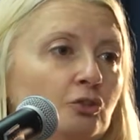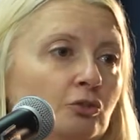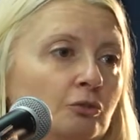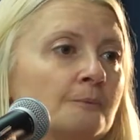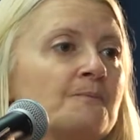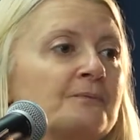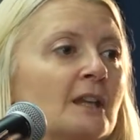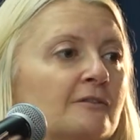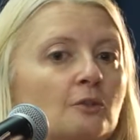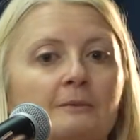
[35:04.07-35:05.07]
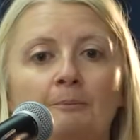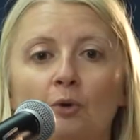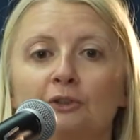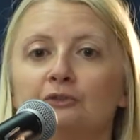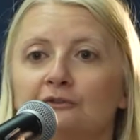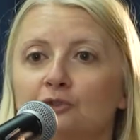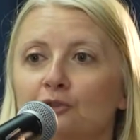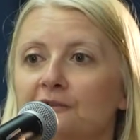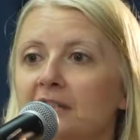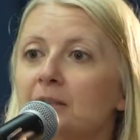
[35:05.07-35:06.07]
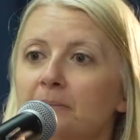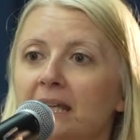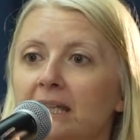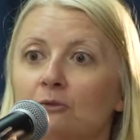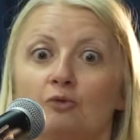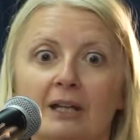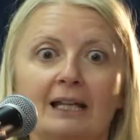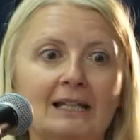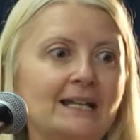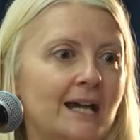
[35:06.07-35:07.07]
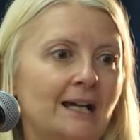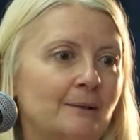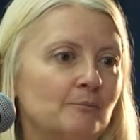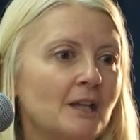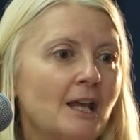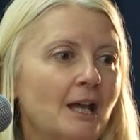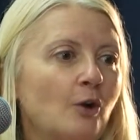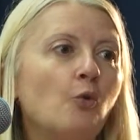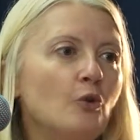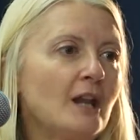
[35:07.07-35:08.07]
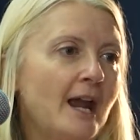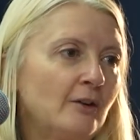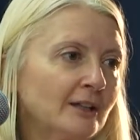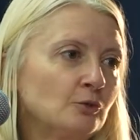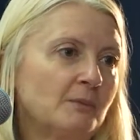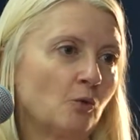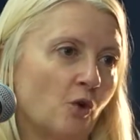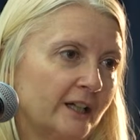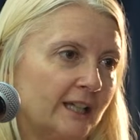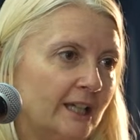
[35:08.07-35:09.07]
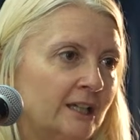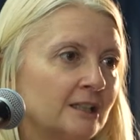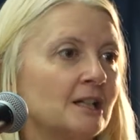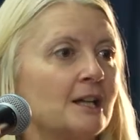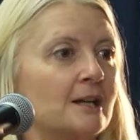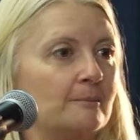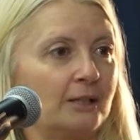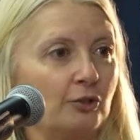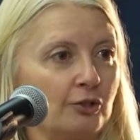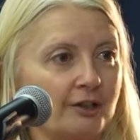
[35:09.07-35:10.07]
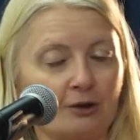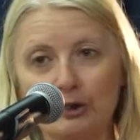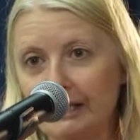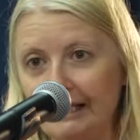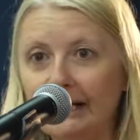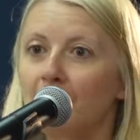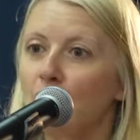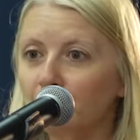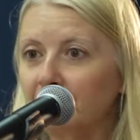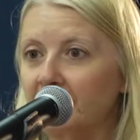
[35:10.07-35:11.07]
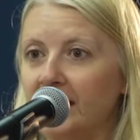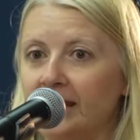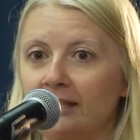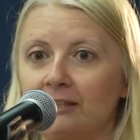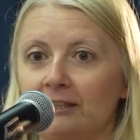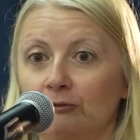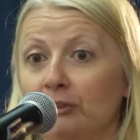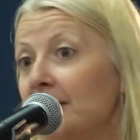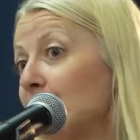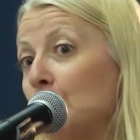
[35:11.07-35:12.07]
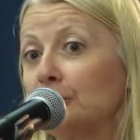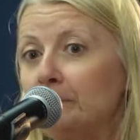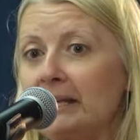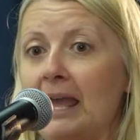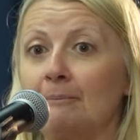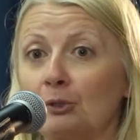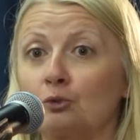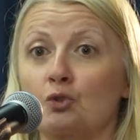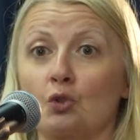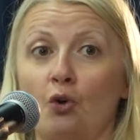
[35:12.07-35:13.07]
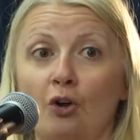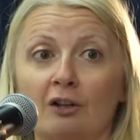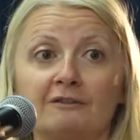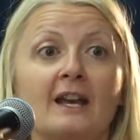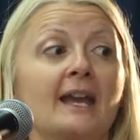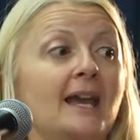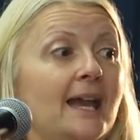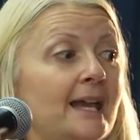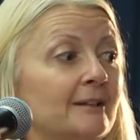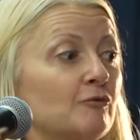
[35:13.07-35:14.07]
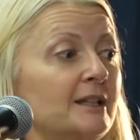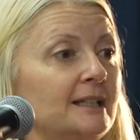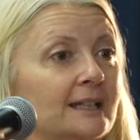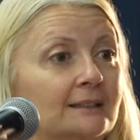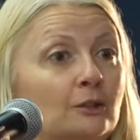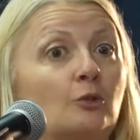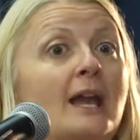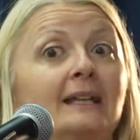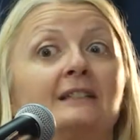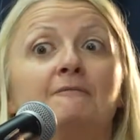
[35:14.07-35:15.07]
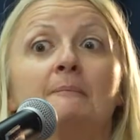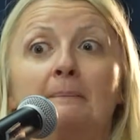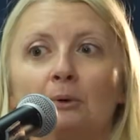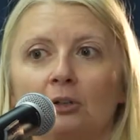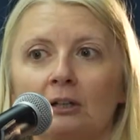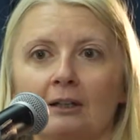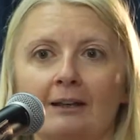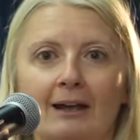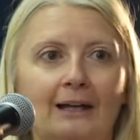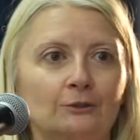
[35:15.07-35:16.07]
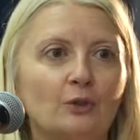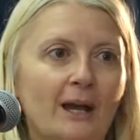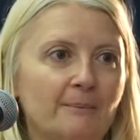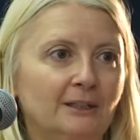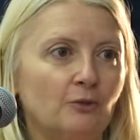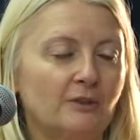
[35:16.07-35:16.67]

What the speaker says: you from the point of view of this being really a cool area to be working, because there's still a lot of things that we have not been able to solve, and we need creative people to come into